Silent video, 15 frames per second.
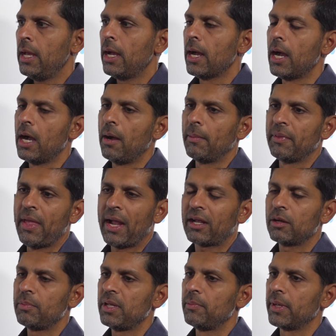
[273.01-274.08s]
And that
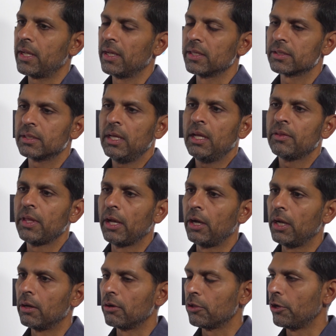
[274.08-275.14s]
could be because
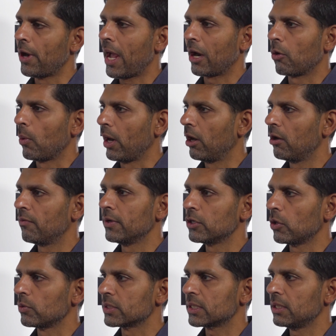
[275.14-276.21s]
they're not aware of and
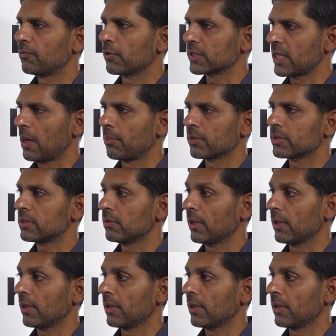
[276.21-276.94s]
don't see, for example,